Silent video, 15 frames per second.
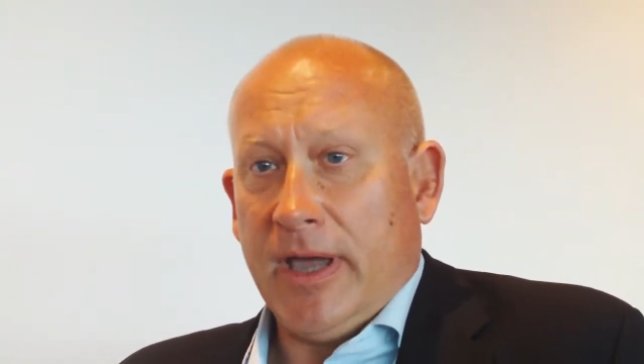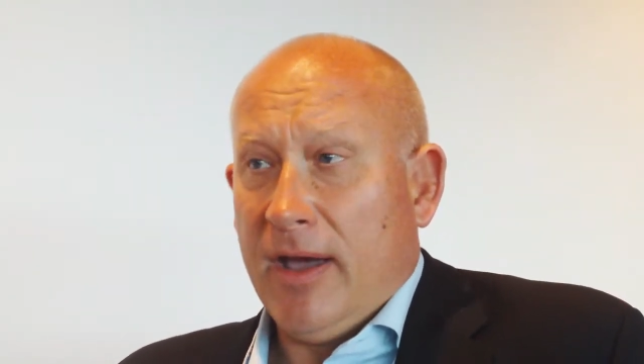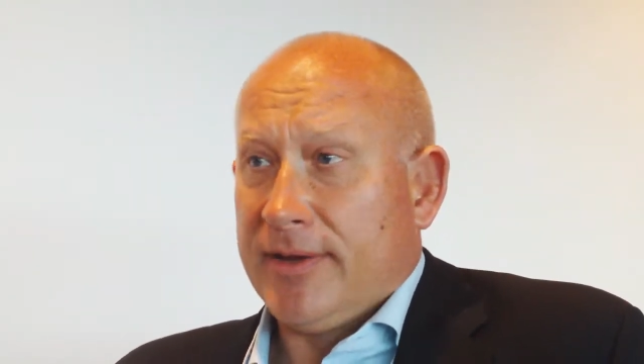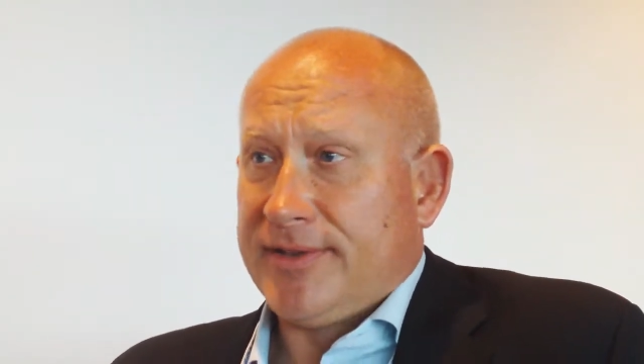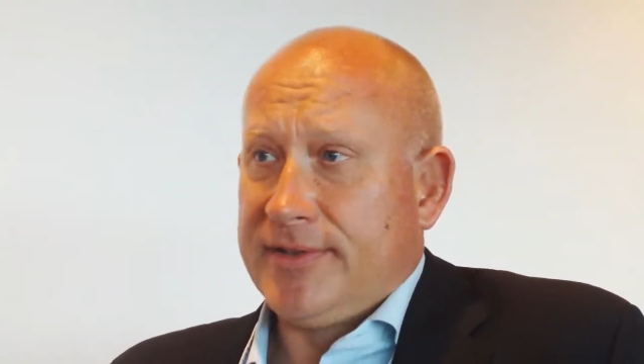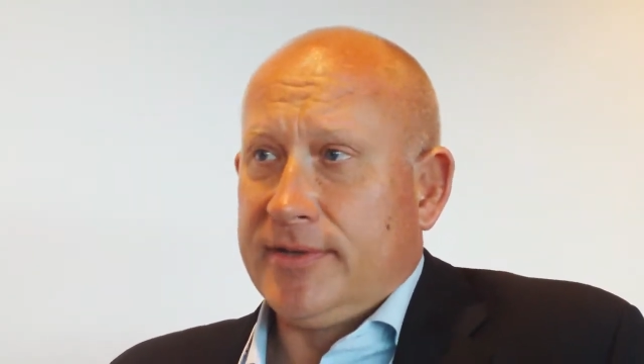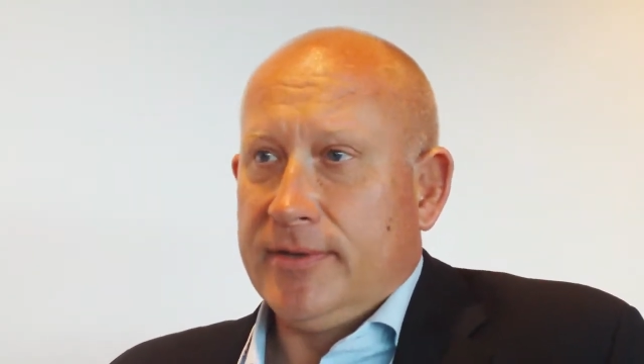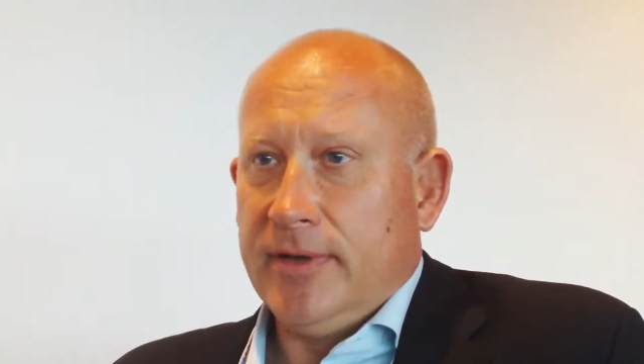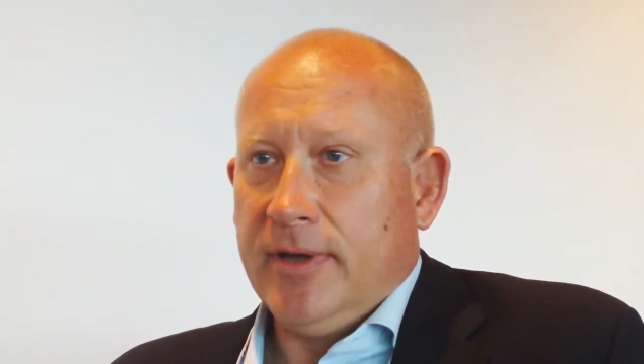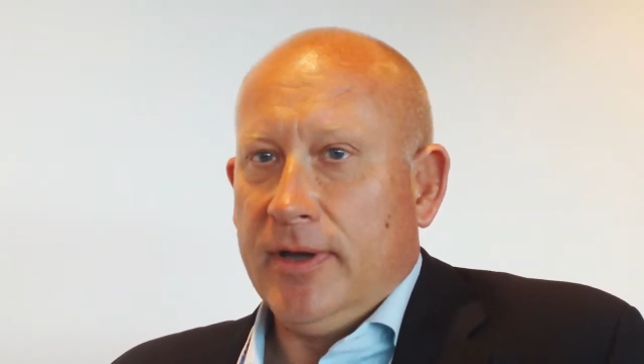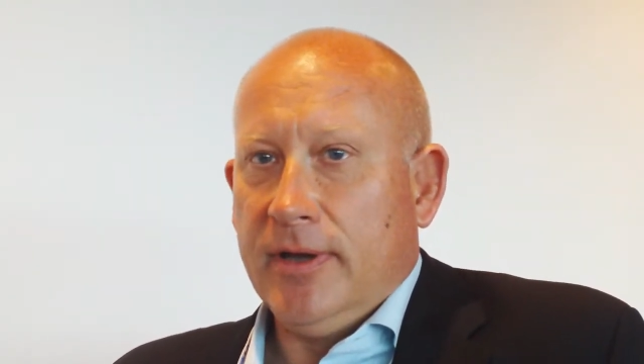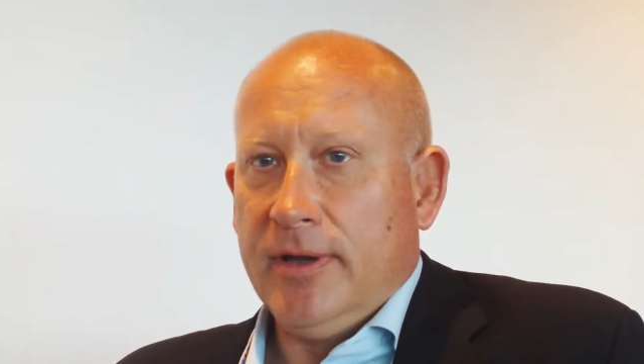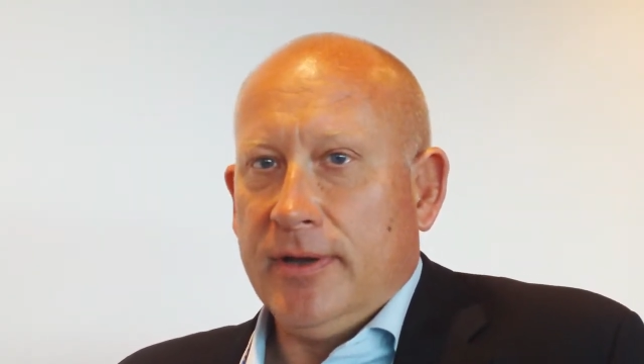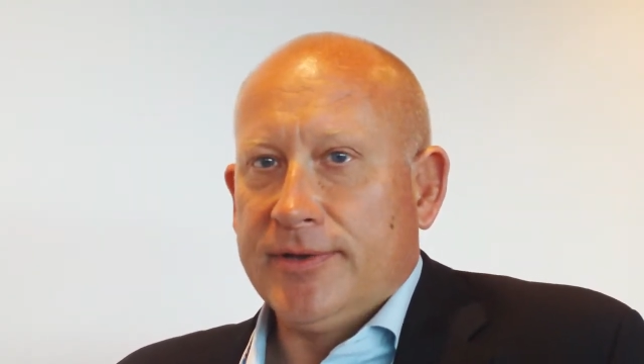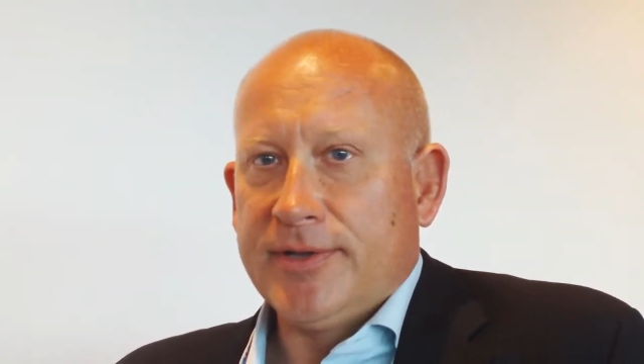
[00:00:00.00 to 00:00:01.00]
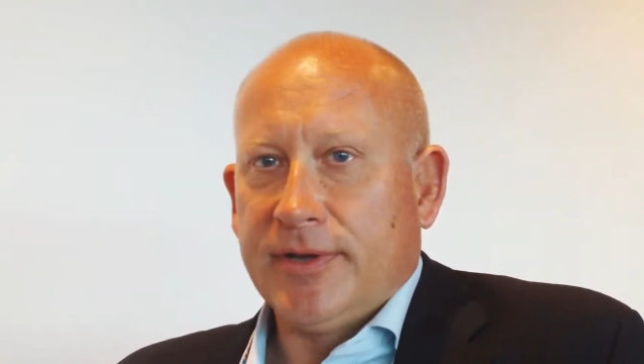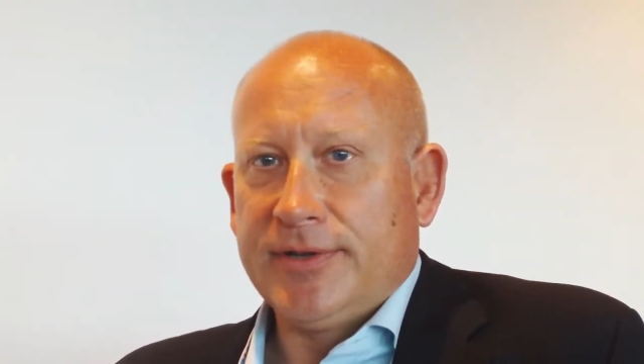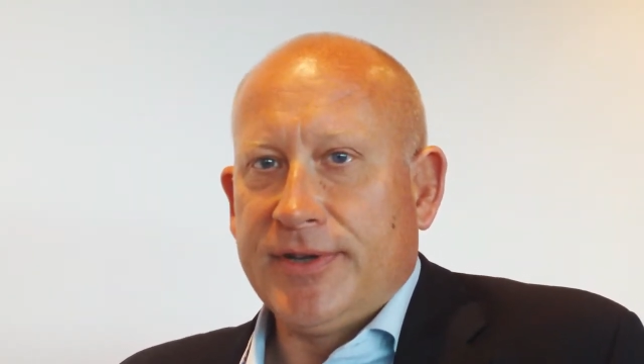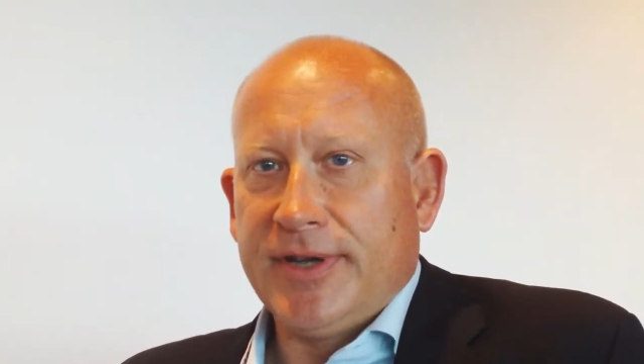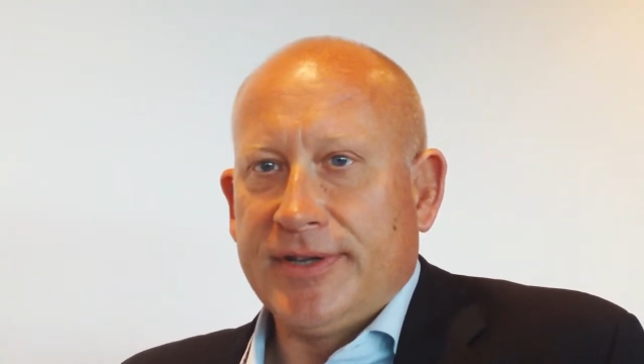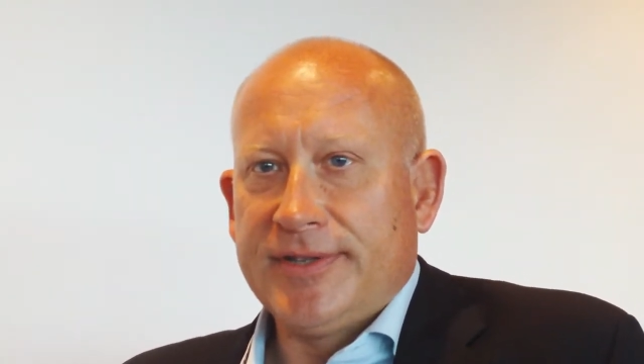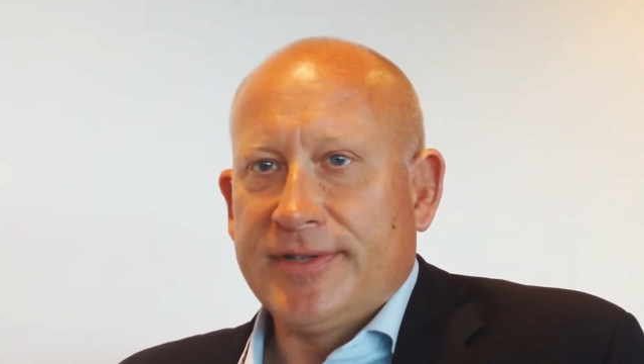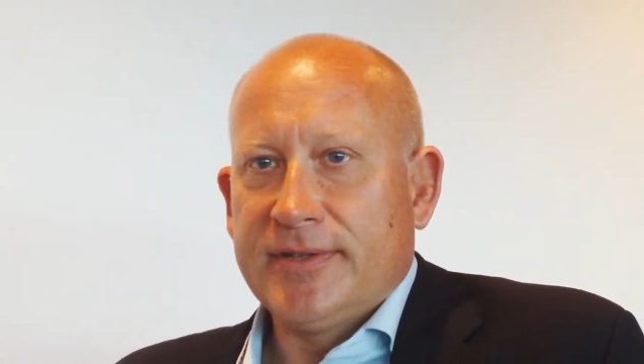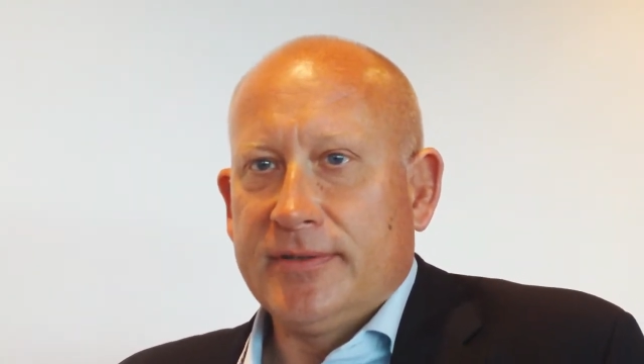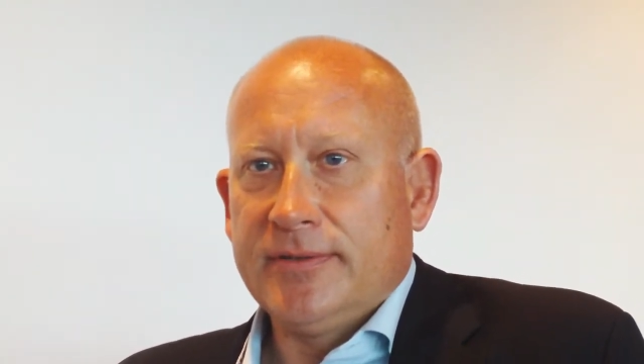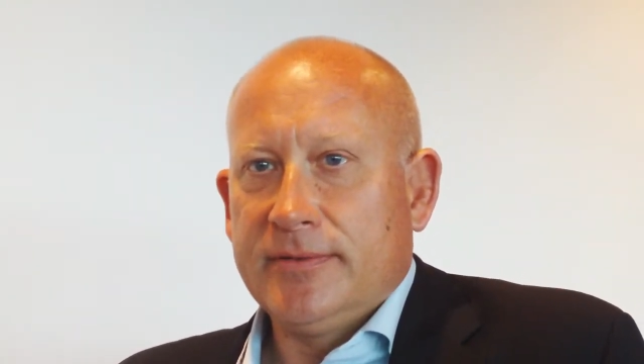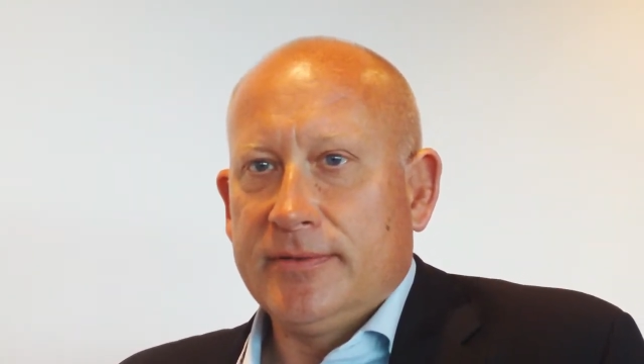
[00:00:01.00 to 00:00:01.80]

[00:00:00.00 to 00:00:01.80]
yes, uh, such as